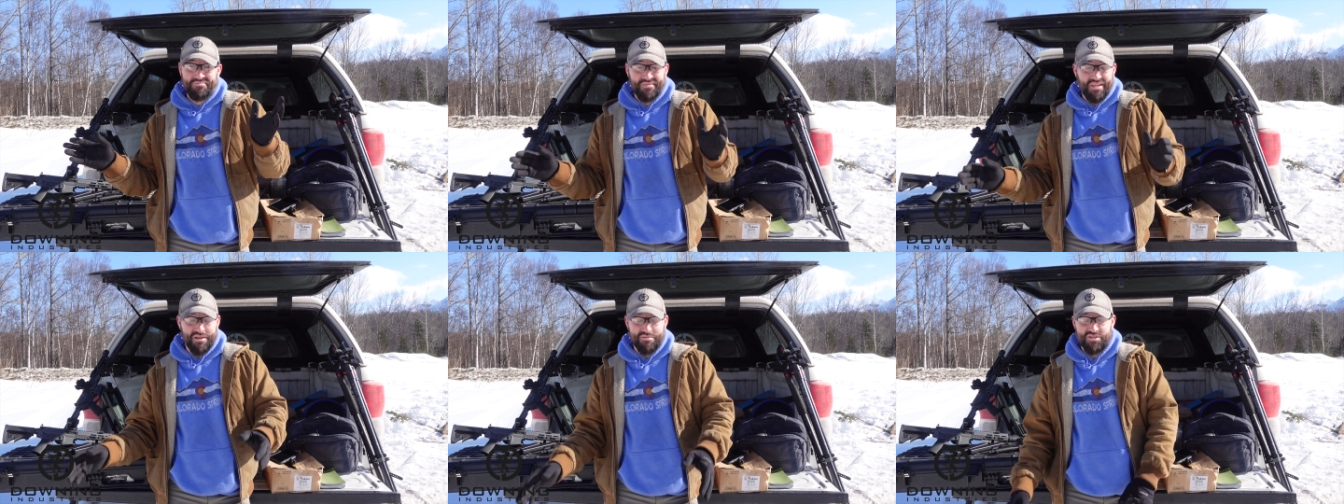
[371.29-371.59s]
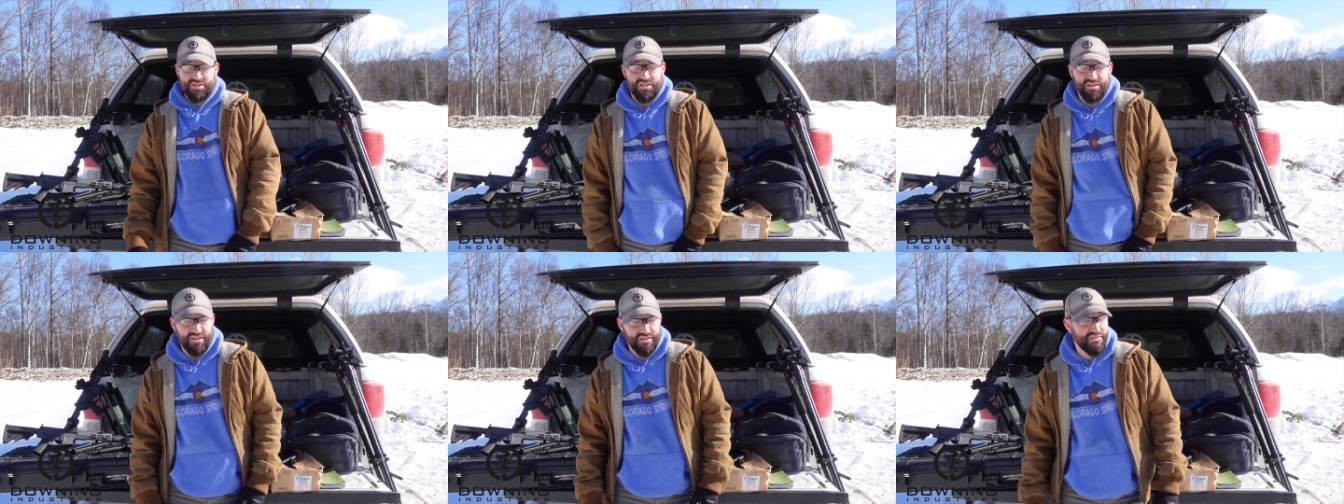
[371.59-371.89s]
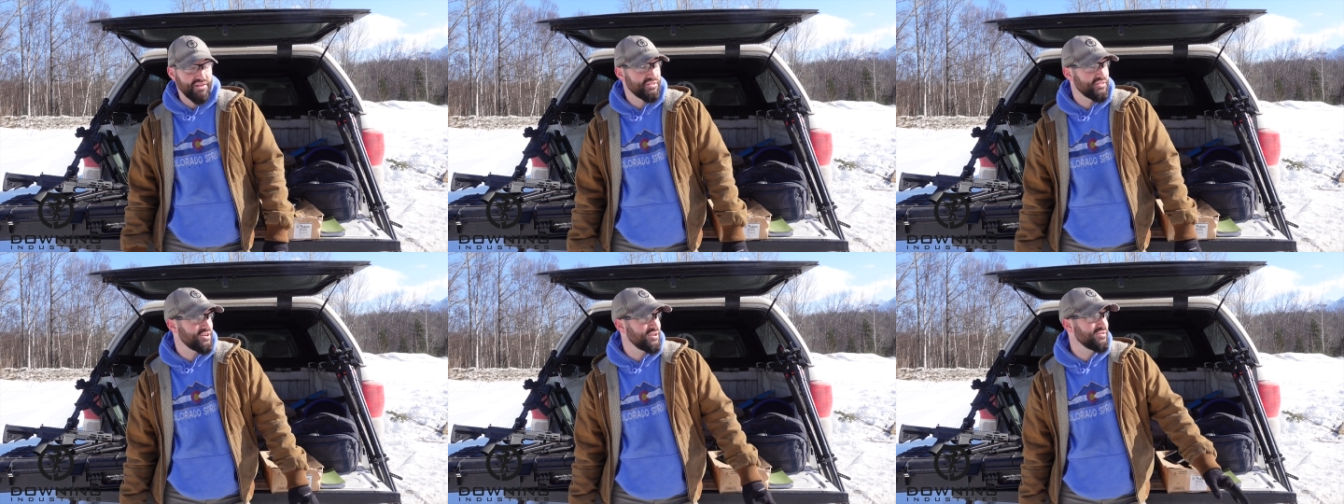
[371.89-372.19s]
I'm just going to leave
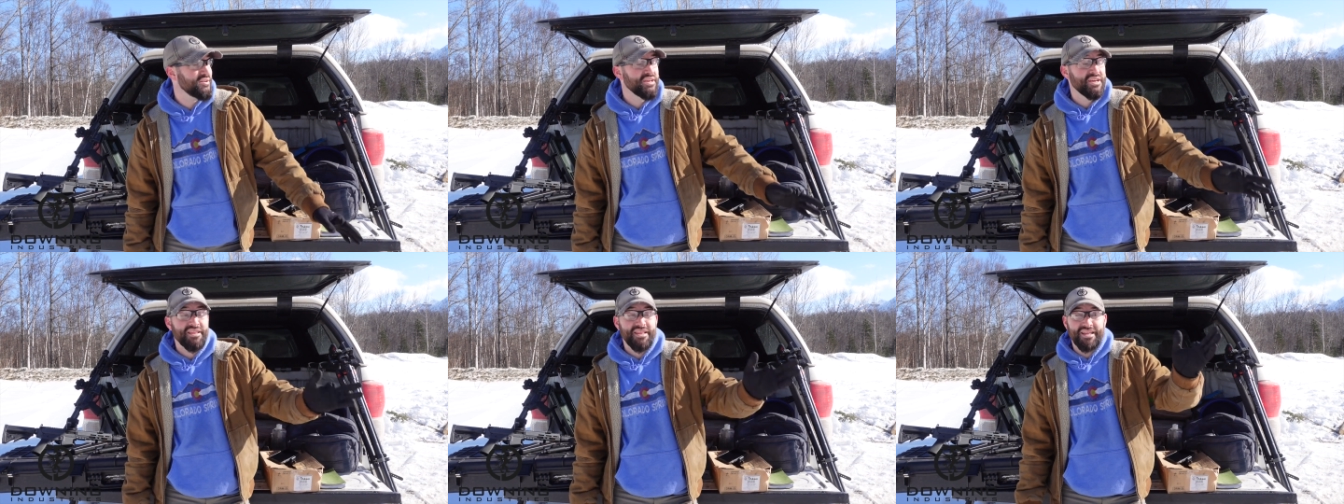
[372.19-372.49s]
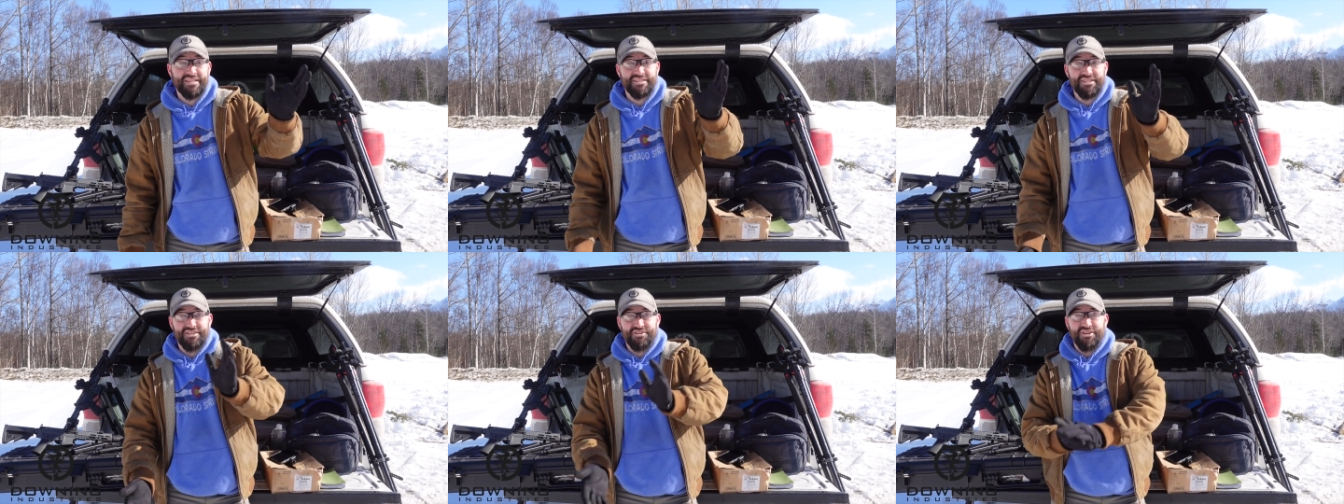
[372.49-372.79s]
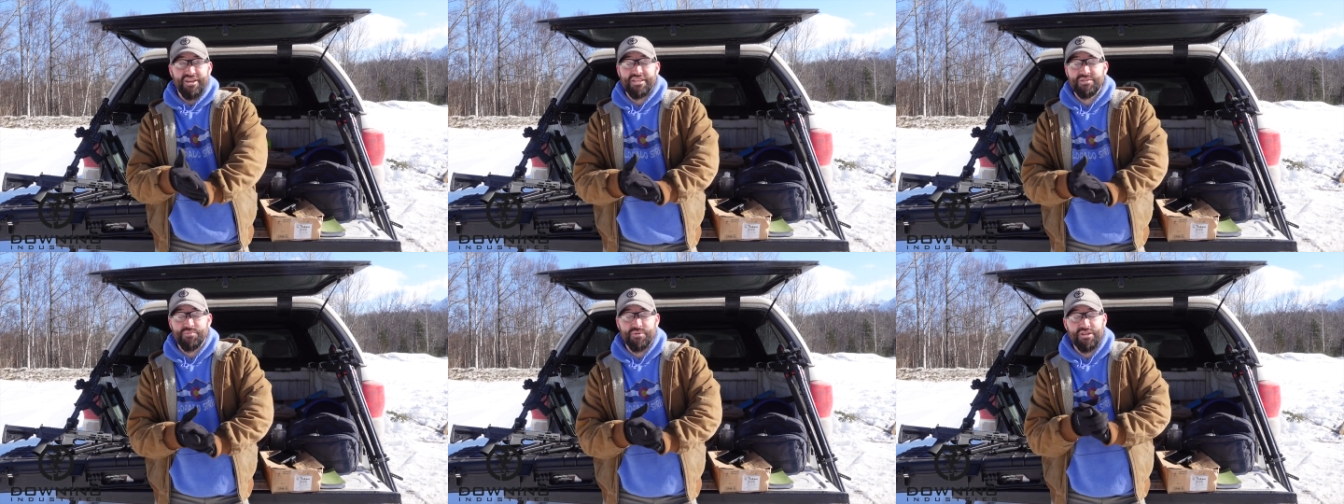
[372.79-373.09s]
that there. That's it. You
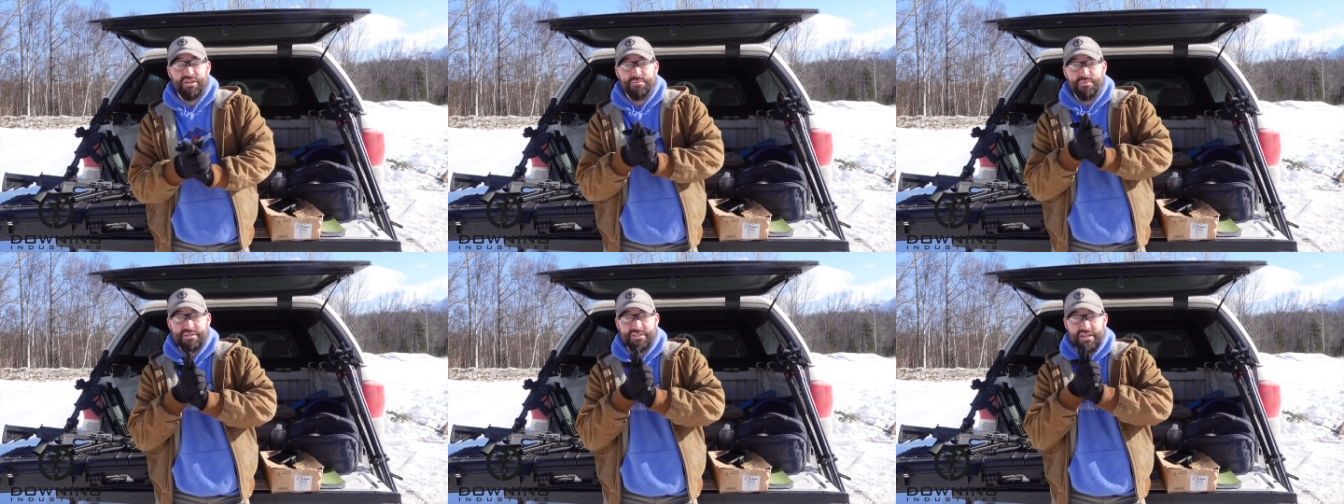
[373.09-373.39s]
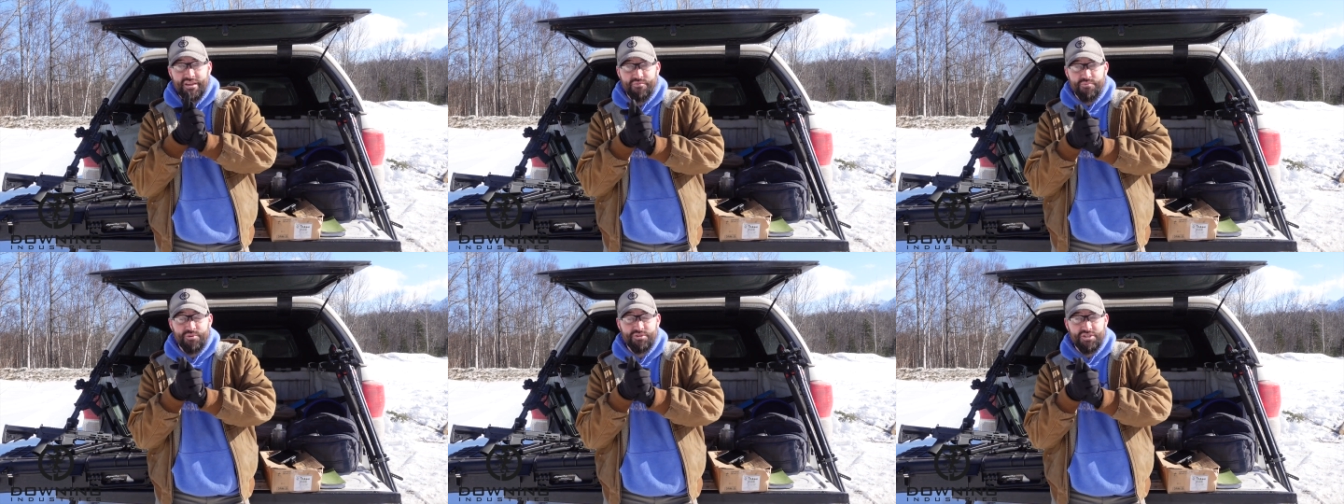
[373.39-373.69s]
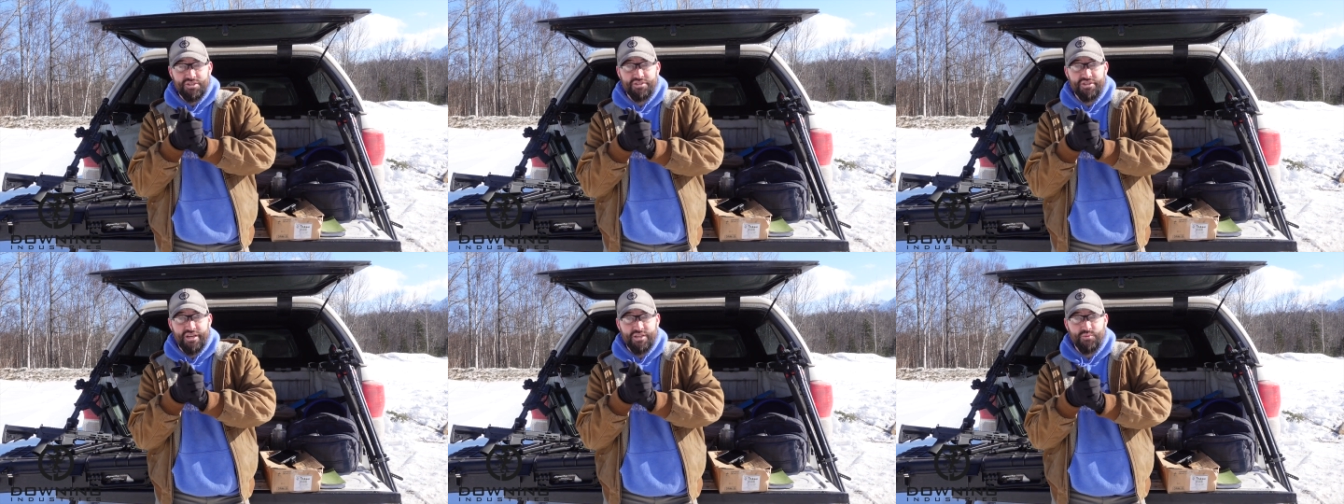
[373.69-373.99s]
guys be good, be safe.
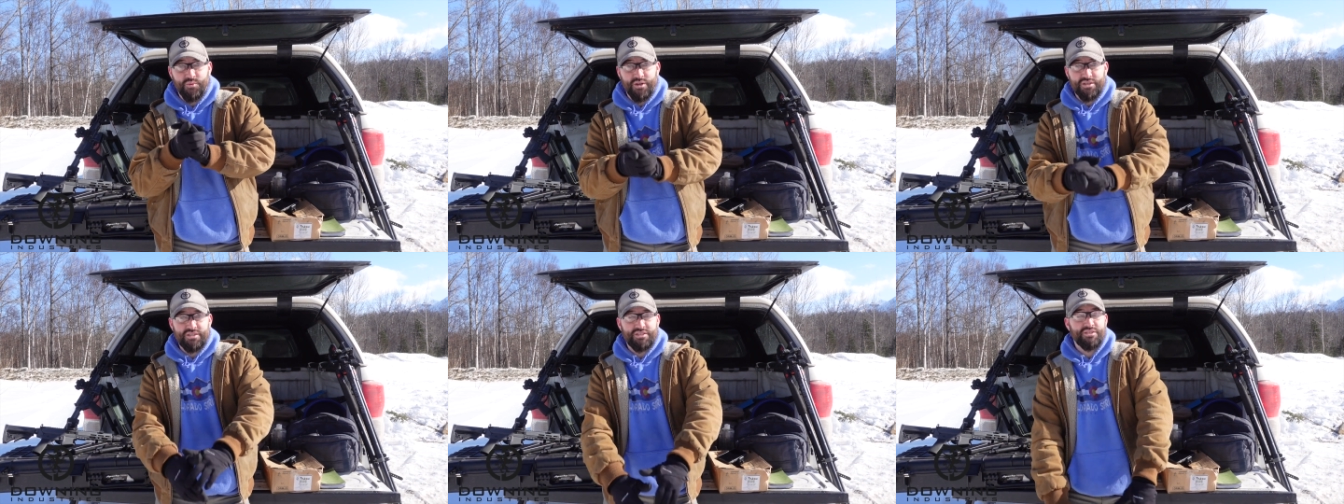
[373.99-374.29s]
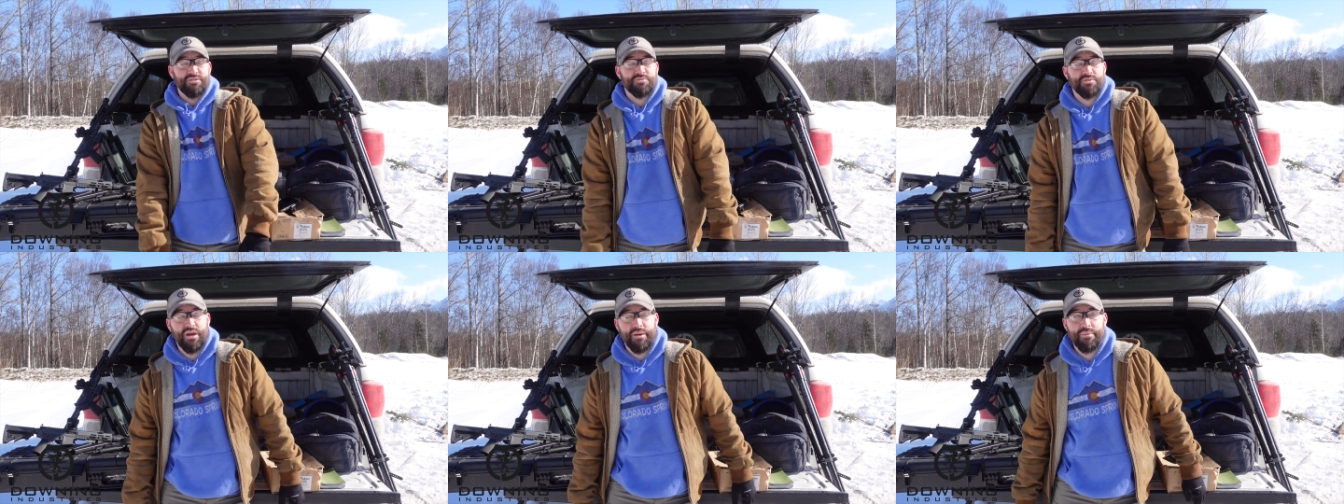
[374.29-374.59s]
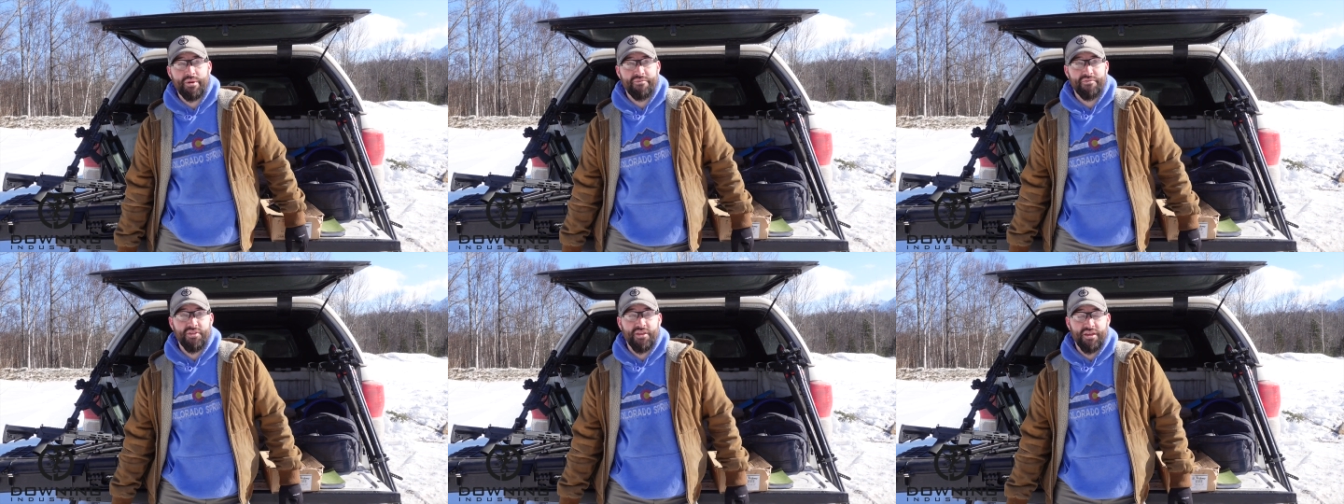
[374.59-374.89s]
Appreciate you guys watching, subscribing,
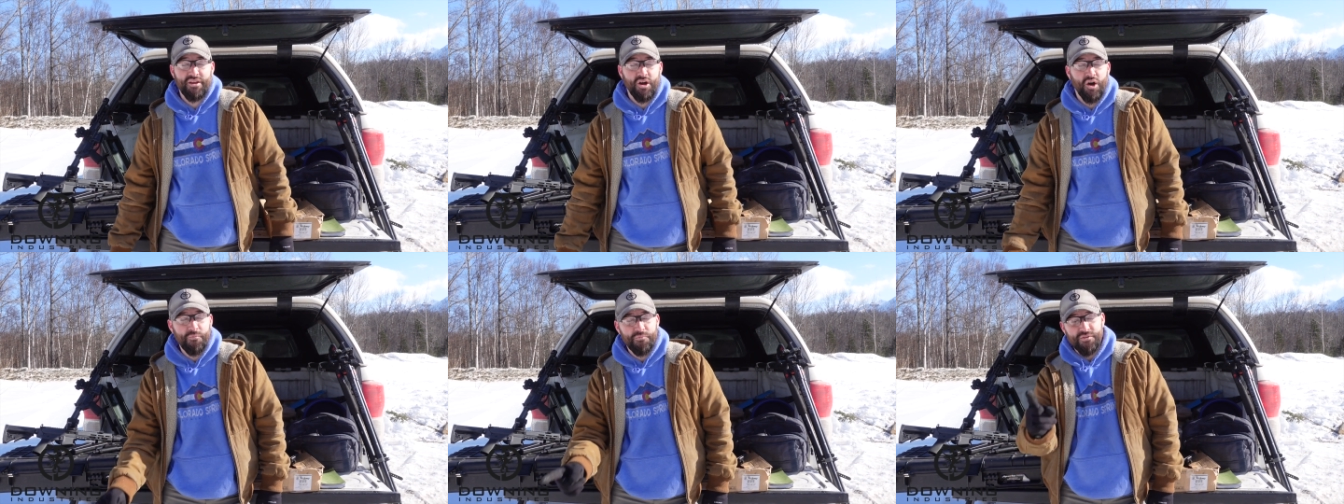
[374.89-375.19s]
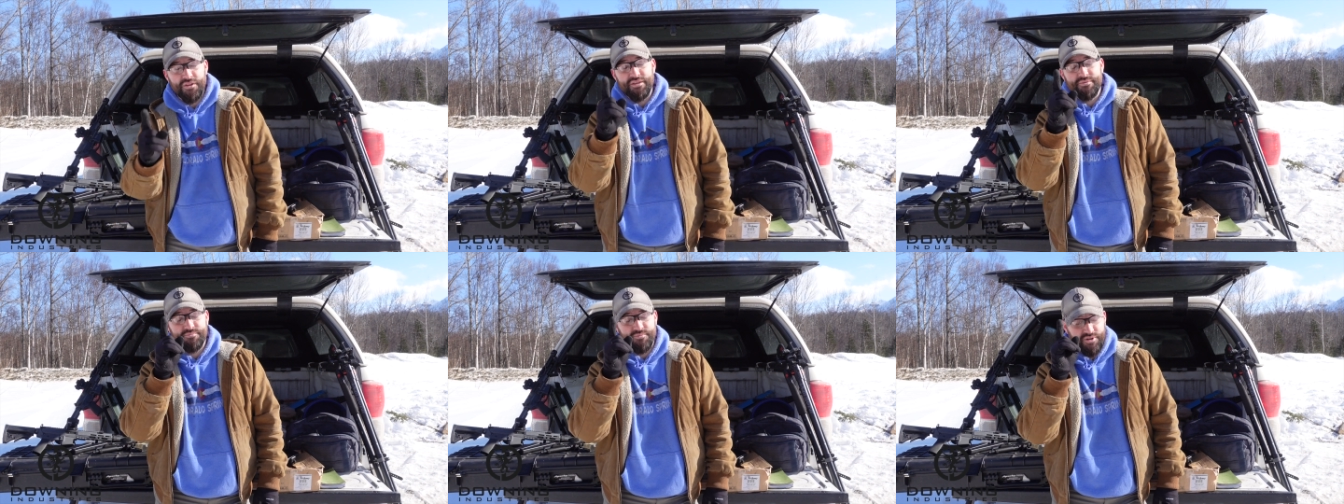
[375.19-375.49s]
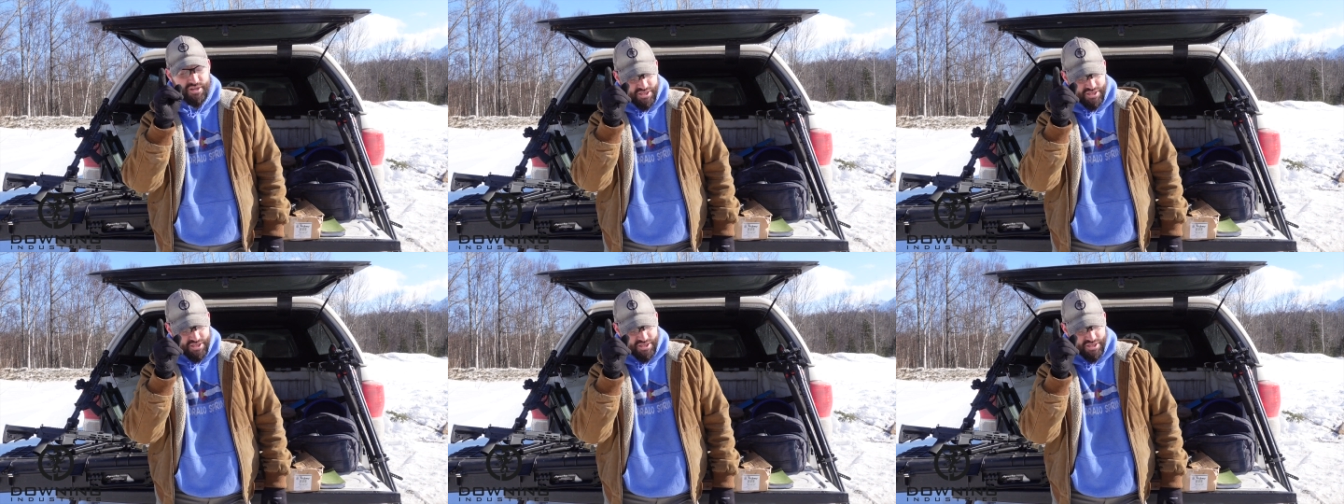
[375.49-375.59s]
and everything. And hopefully we'll